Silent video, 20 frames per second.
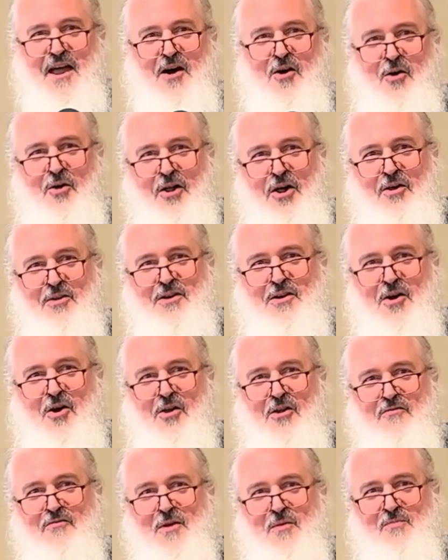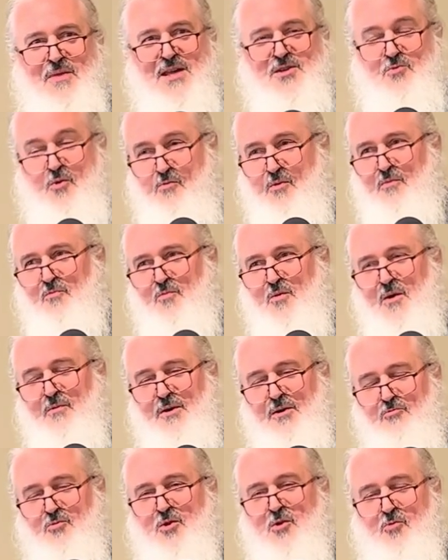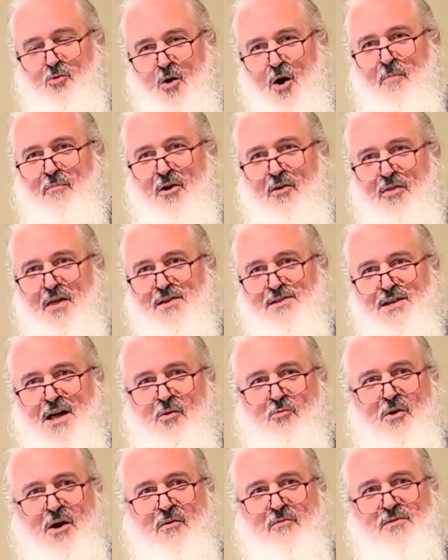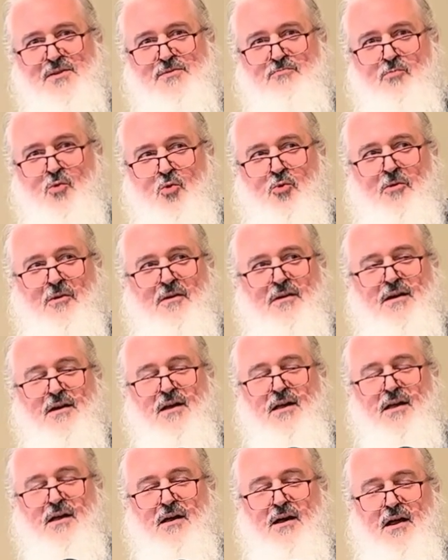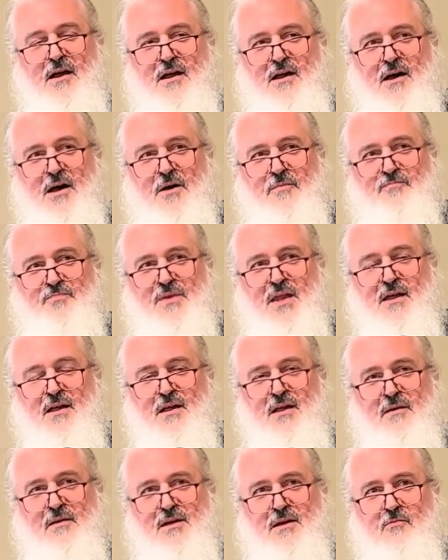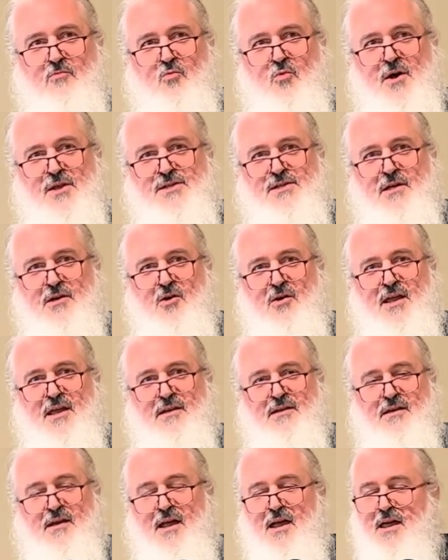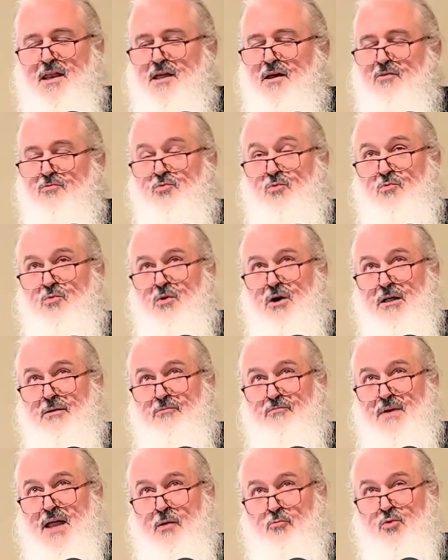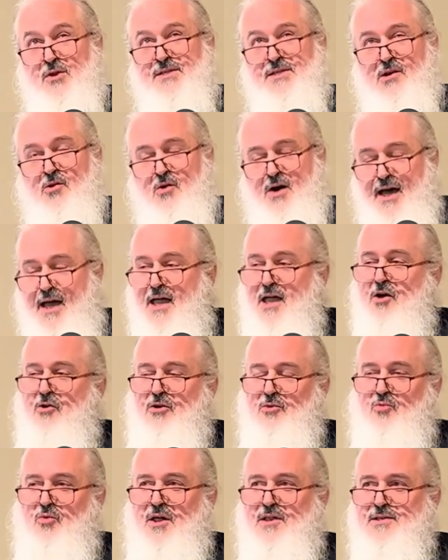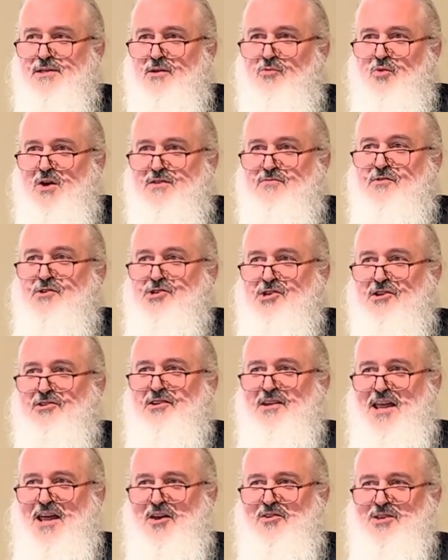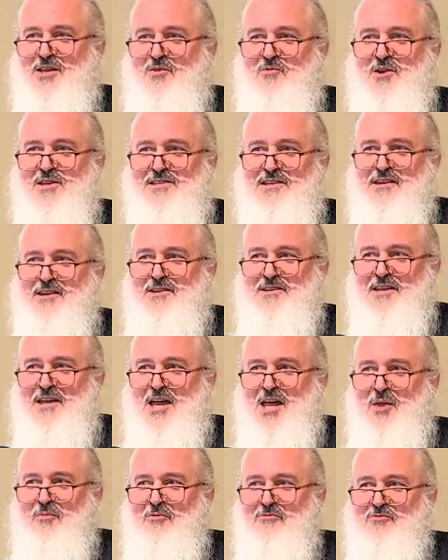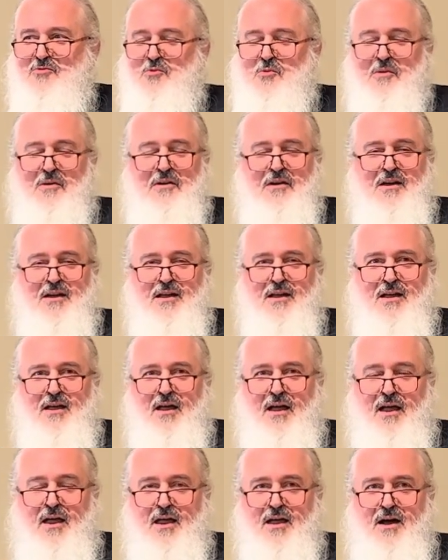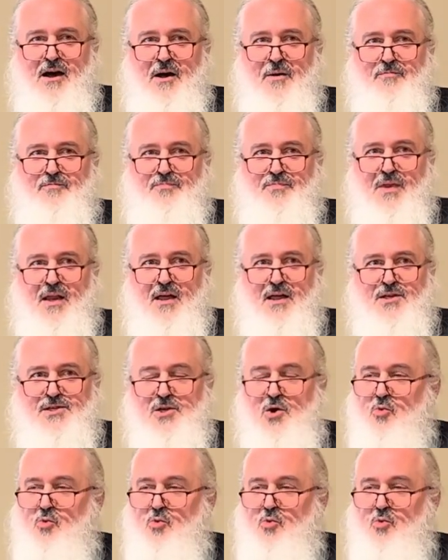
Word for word: All, all of them that's where we, where we, grew up, although that's not where I was born. Um, one's in Indiana, well, yeah, one's in Ohio, and one's in West Virginia now. He was in Indiana before, uh, and